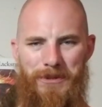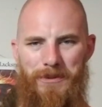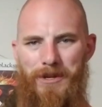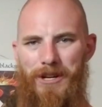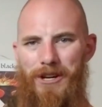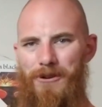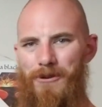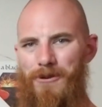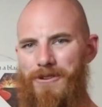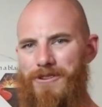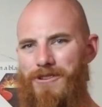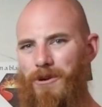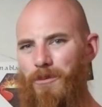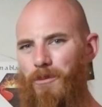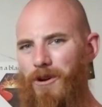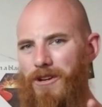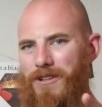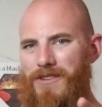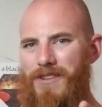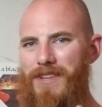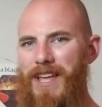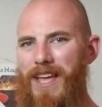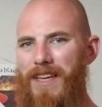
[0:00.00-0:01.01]
We are going to
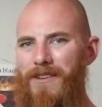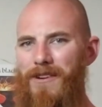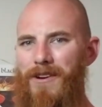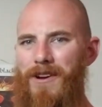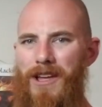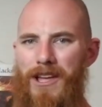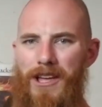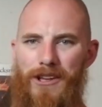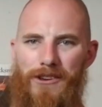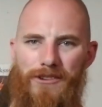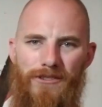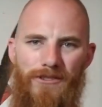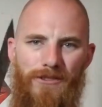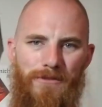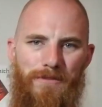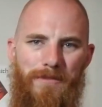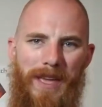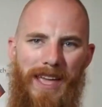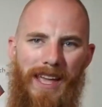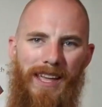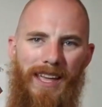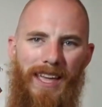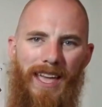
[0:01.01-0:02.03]
work together to
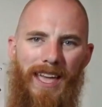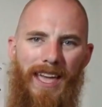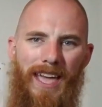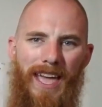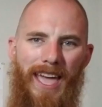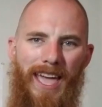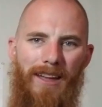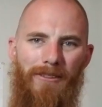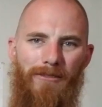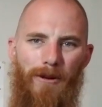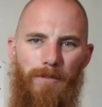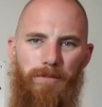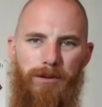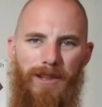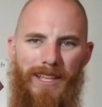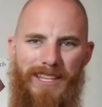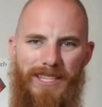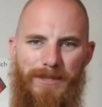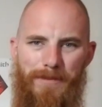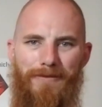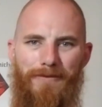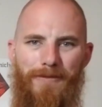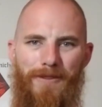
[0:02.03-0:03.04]
make a
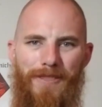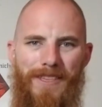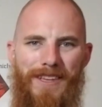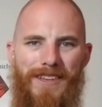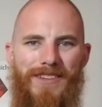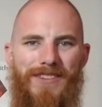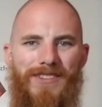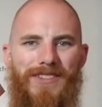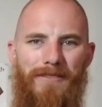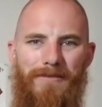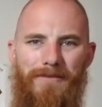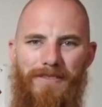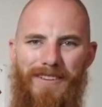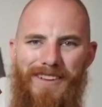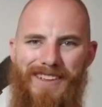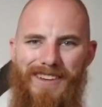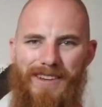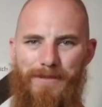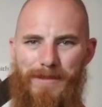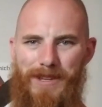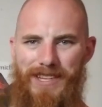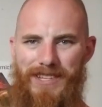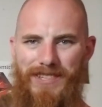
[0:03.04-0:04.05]
replacement for this
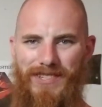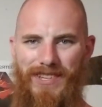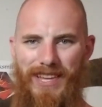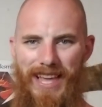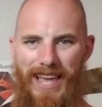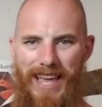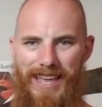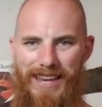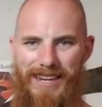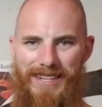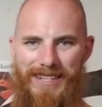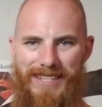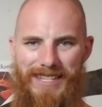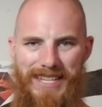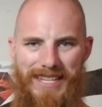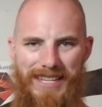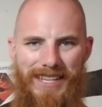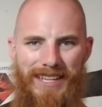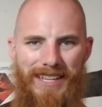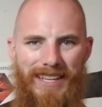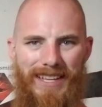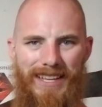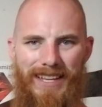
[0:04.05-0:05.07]
Vietnamese
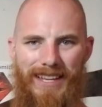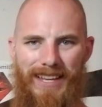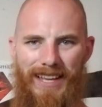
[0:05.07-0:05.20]
antique.